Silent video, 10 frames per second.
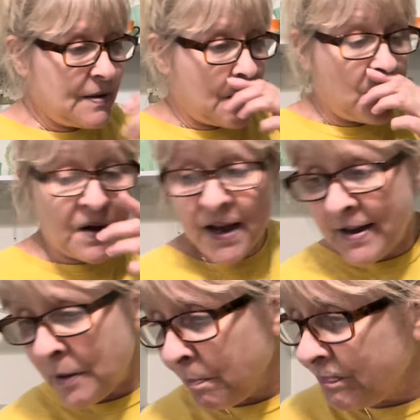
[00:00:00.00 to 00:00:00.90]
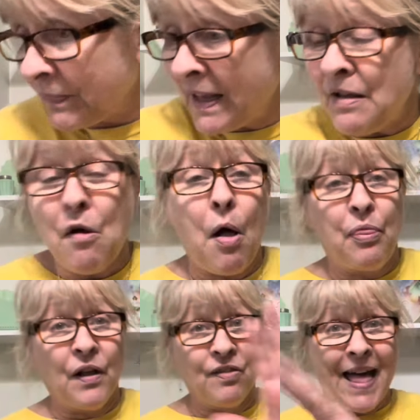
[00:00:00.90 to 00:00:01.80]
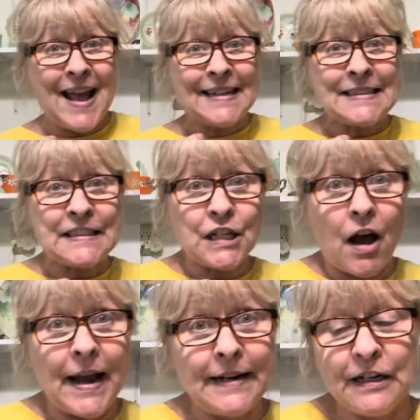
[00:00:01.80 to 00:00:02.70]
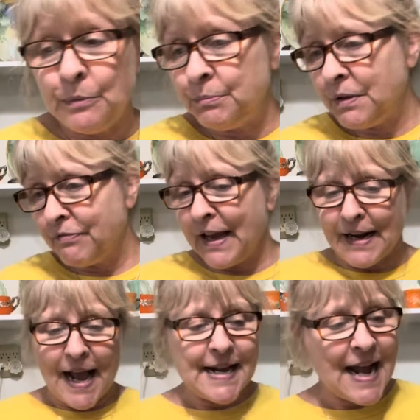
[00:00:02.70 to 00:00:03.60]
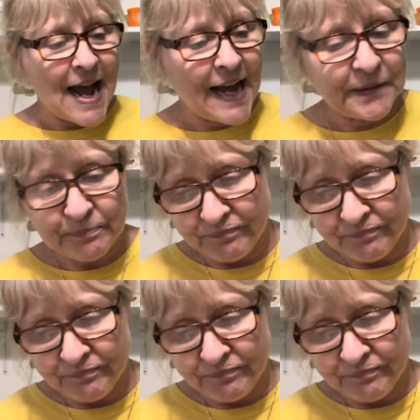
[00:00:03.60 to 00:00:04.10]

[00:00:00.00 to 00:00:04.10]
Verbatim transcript: Okay. The last item that I got,